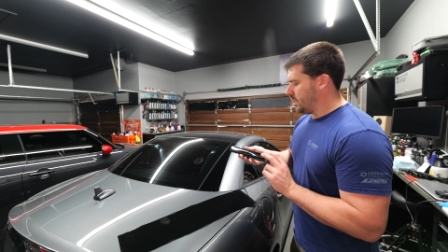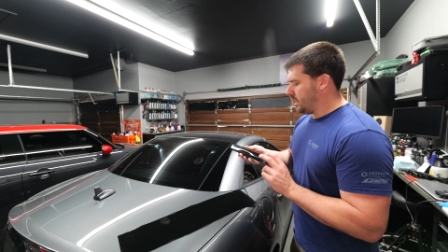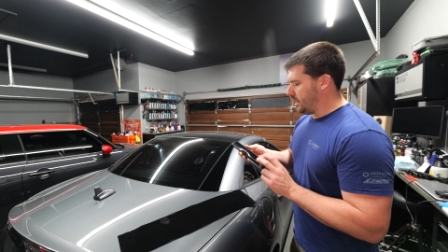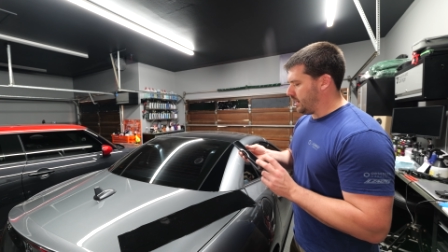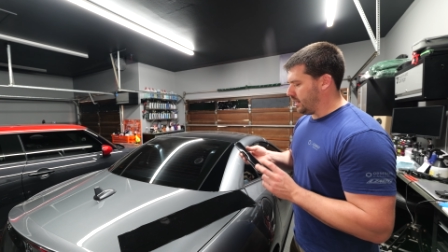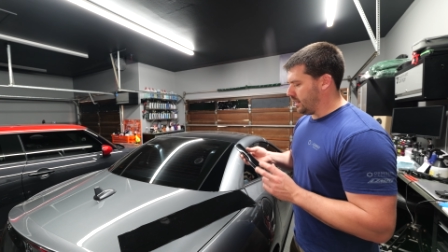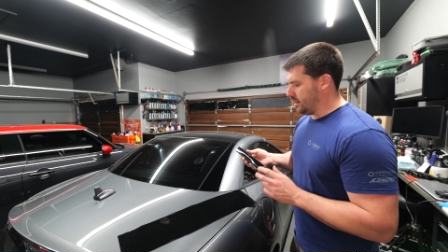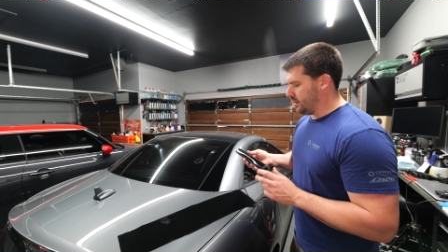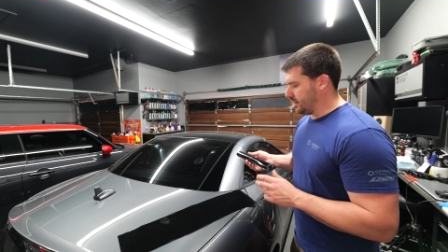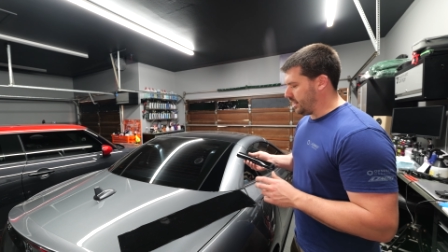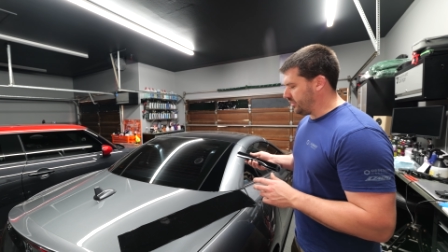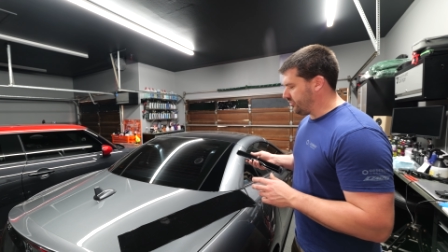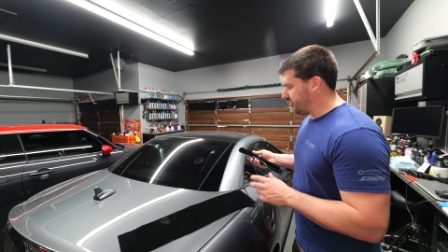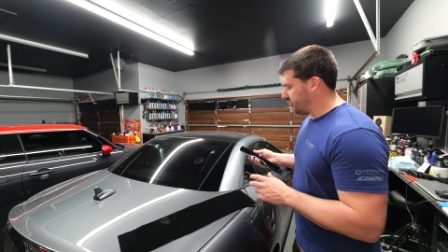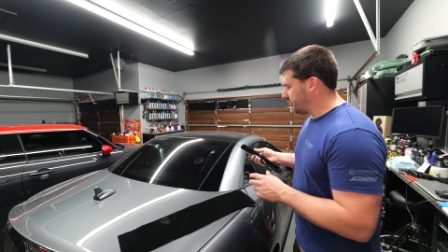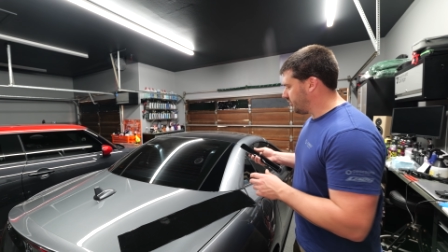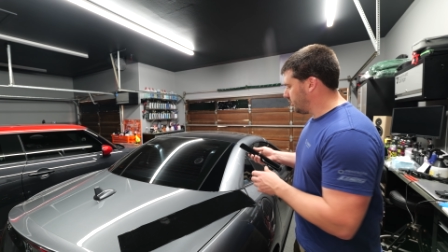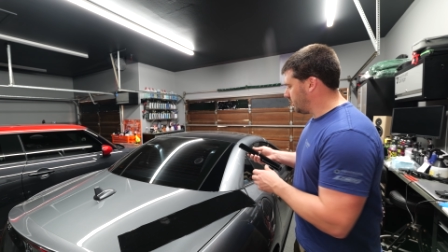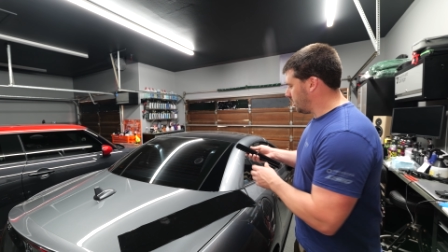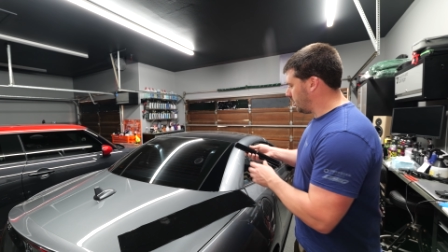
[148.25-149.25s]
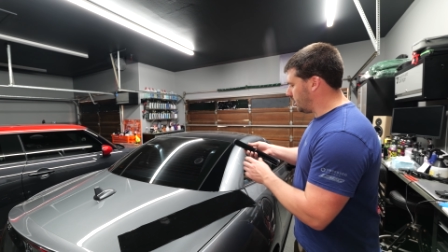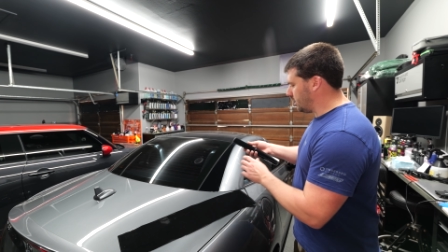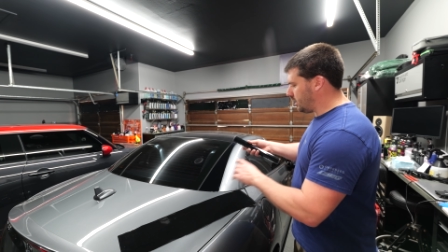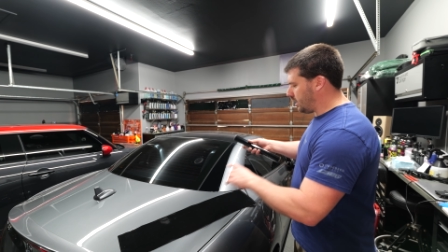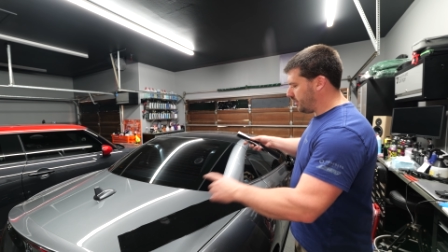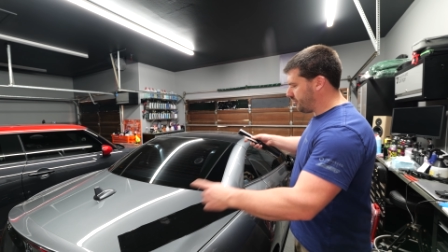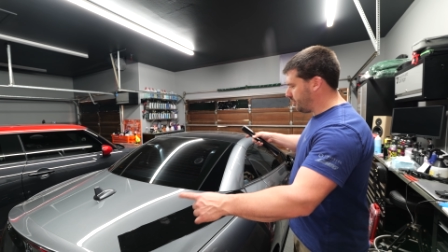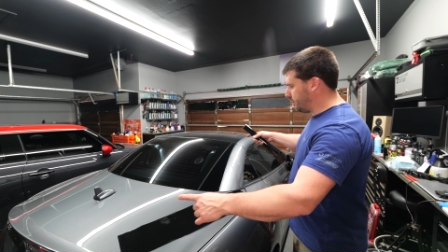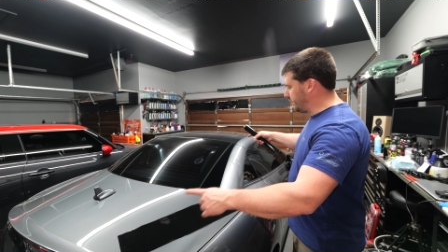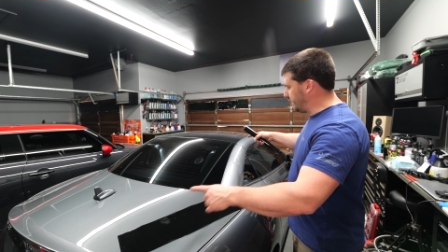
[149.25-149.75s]
And I just cut
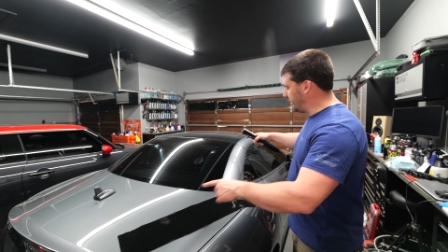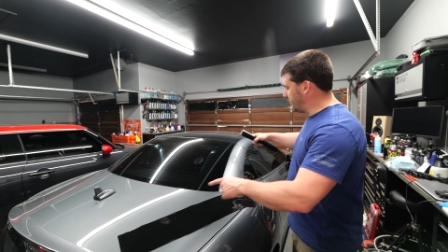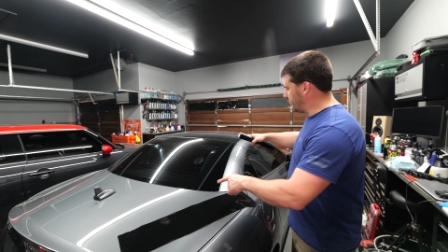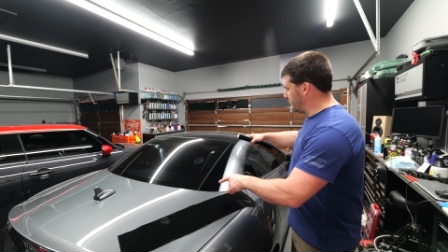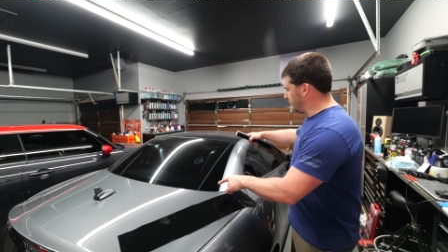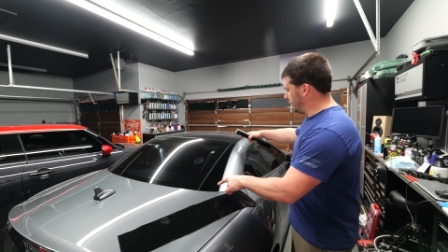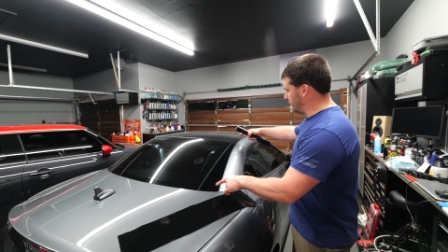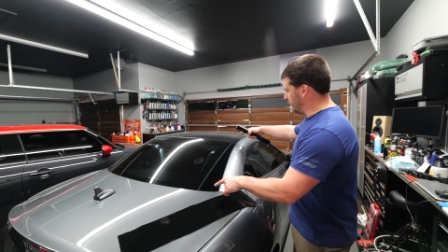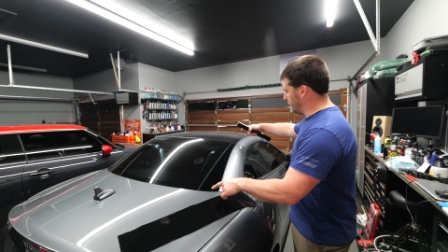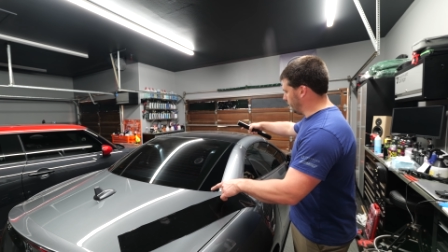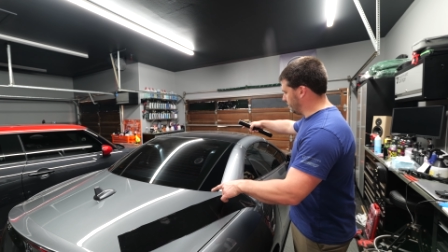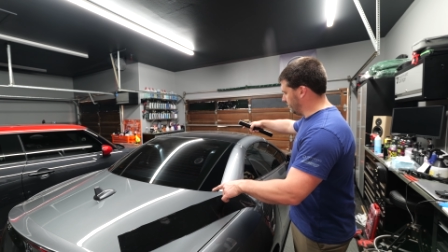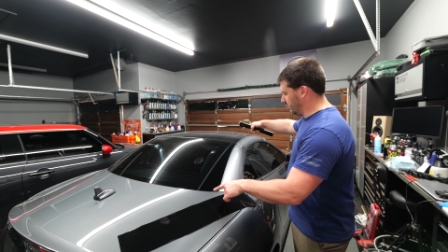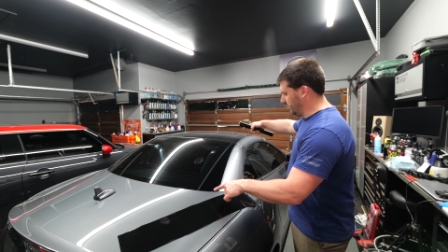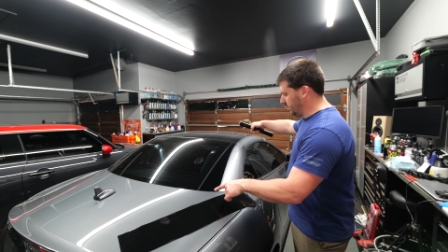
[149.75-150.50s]
off a piece of it that was a